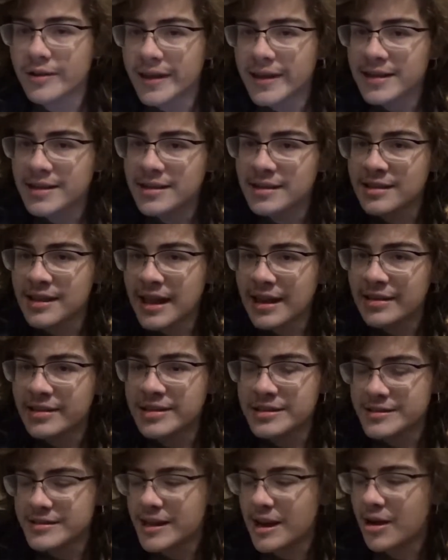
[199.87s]
like, clack
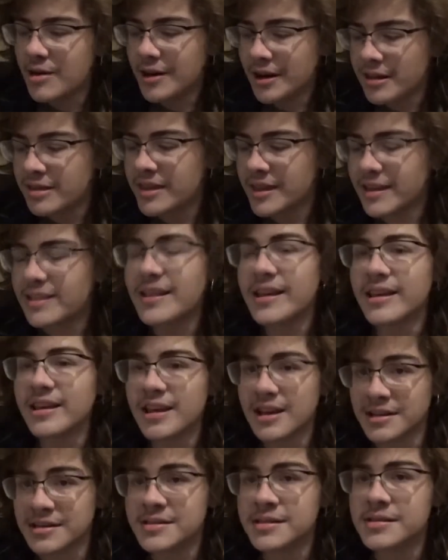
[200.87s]
this out and think, like,
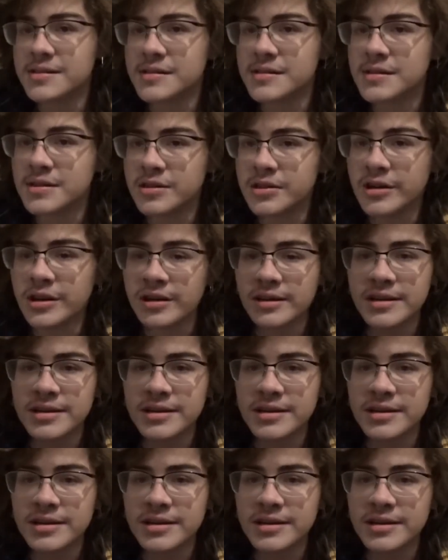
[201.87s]
yes, this is good.